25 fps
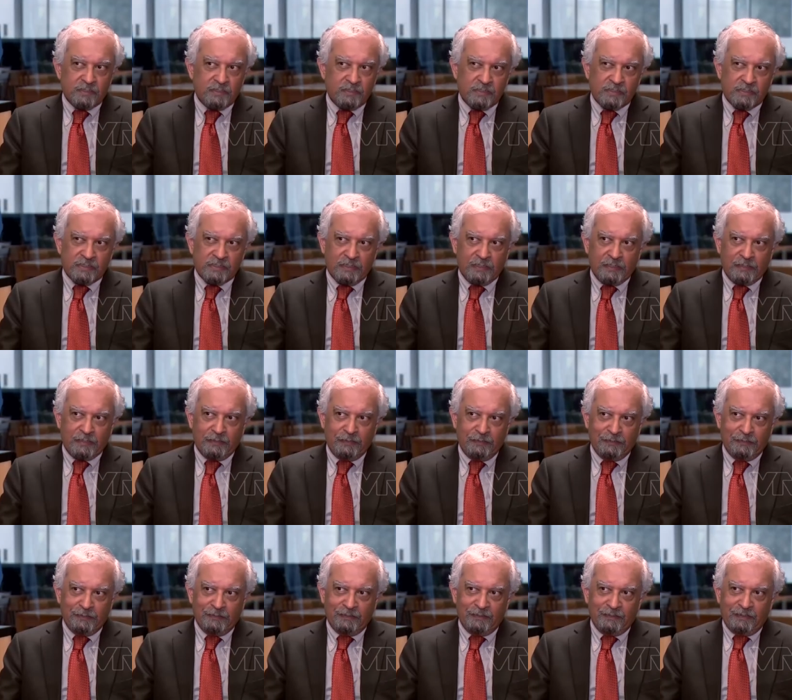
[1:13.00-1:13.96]
distancing,
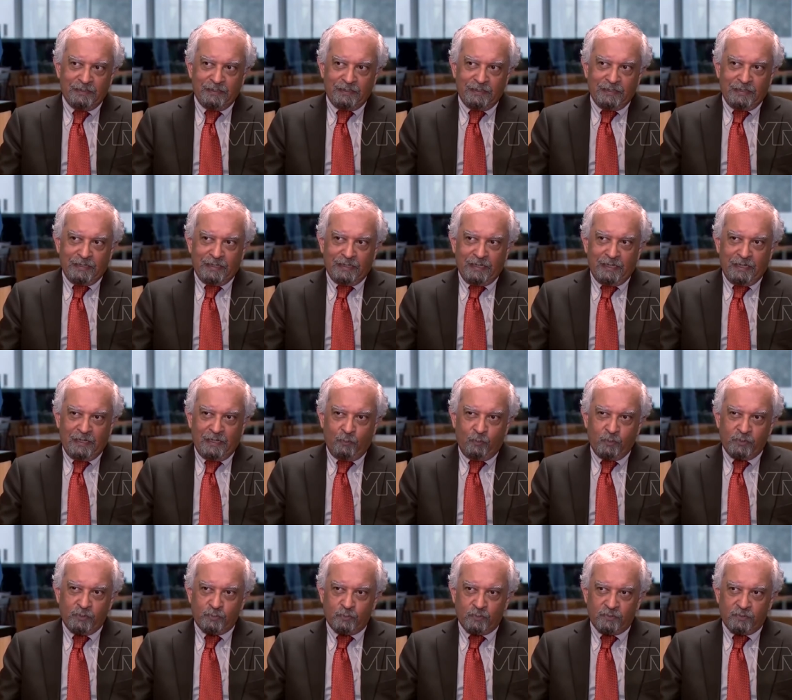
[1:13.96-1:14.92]

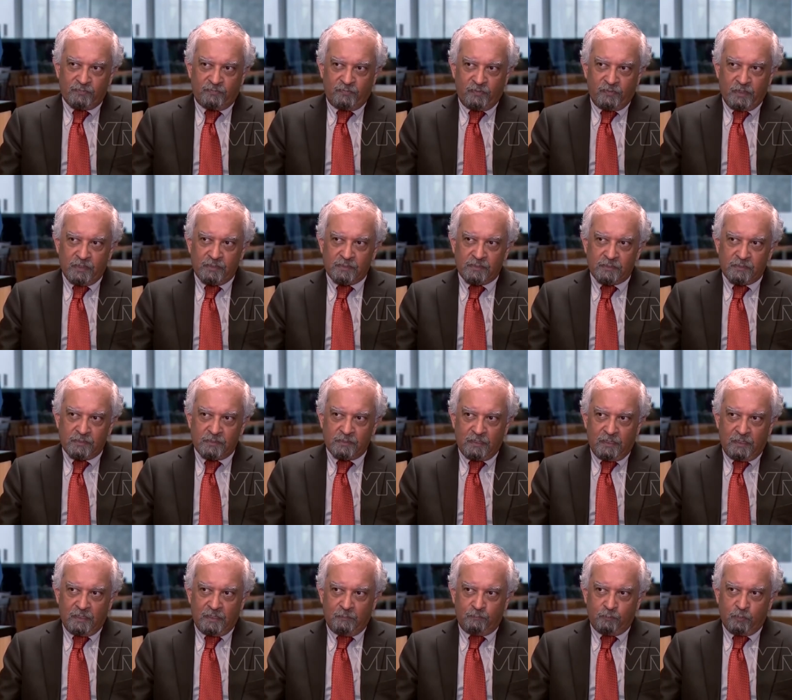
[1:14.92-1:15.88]
which was
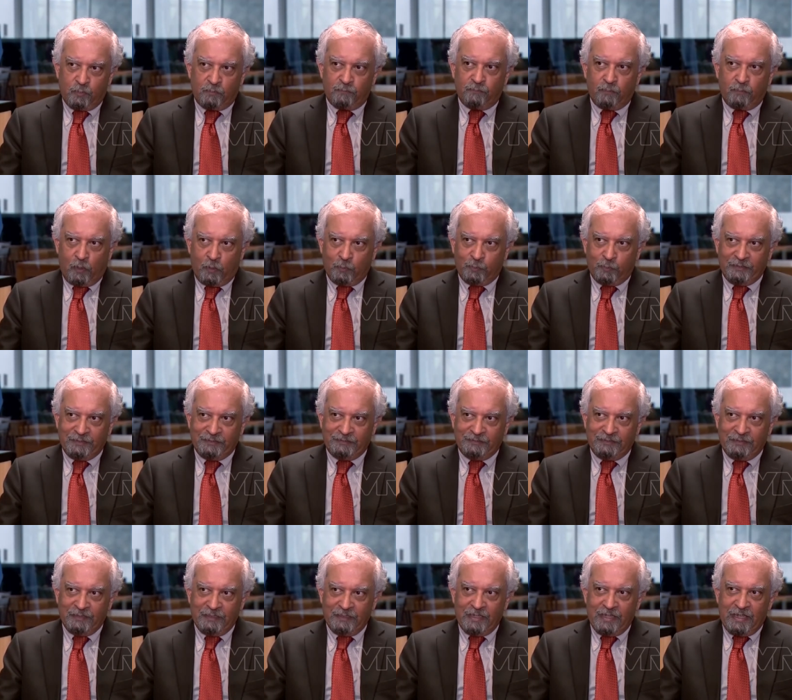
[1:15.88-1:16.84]
first put
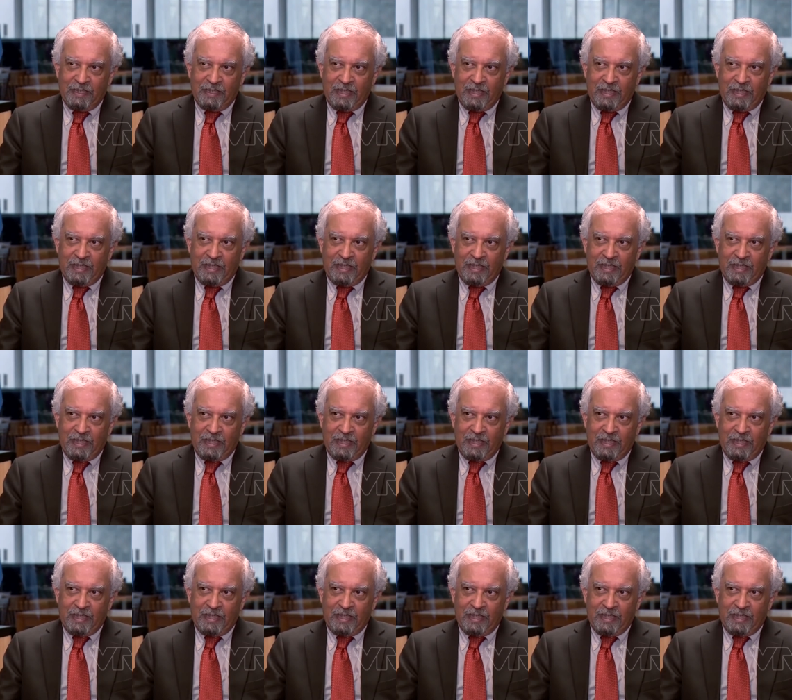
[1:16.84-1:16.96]
forward,